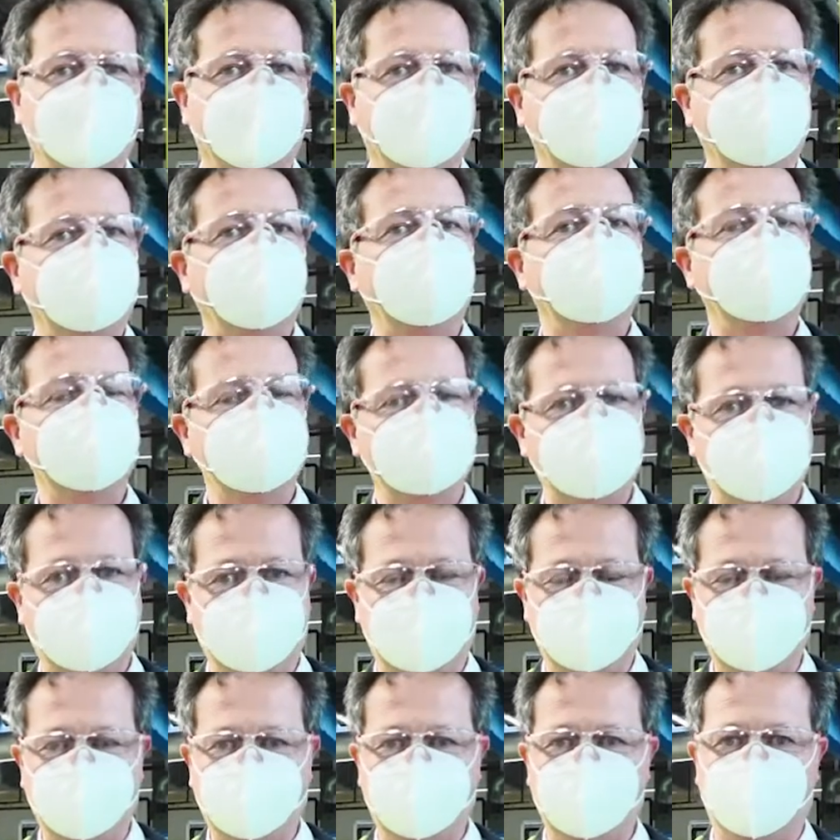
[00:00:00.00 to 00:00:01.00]
and that is
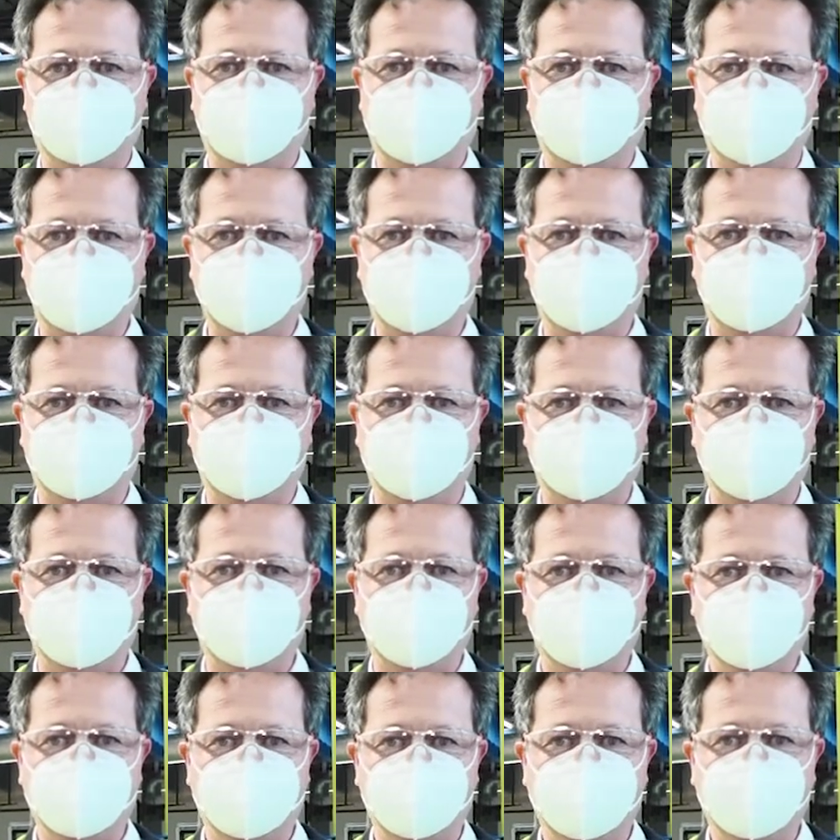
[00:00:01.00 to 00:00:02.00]
health and safety.
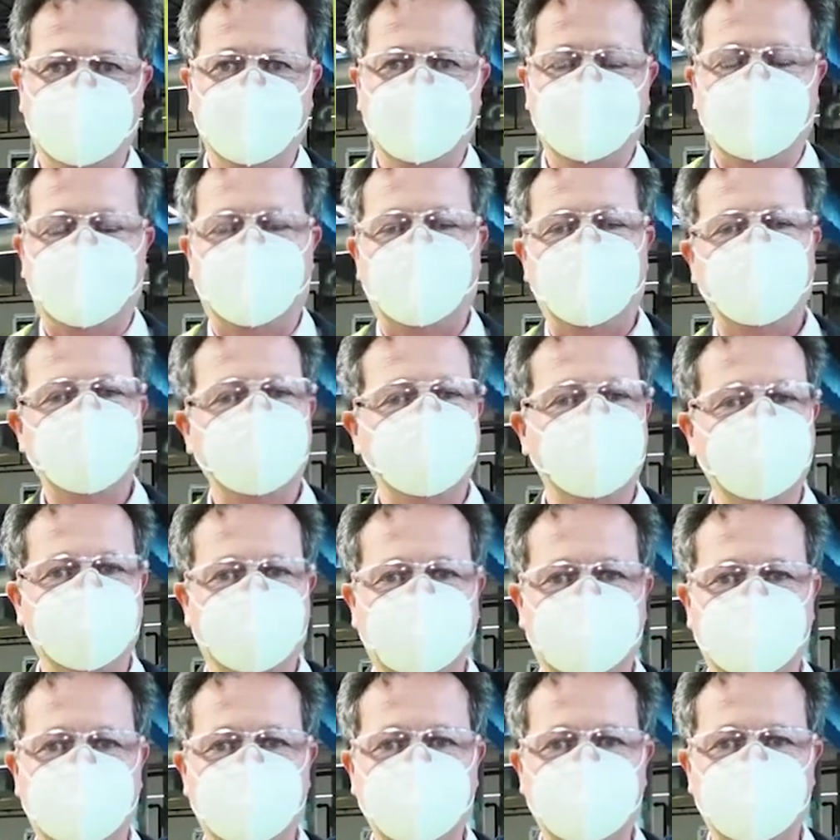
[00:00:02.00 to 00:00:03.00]
Health and
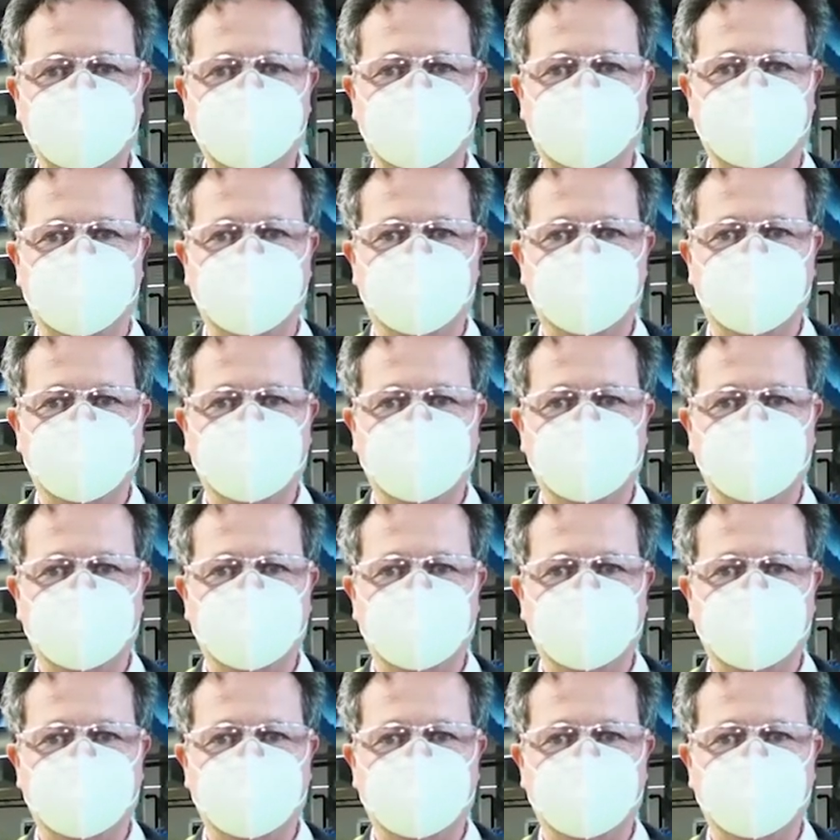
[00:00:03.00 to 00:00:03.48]
safety.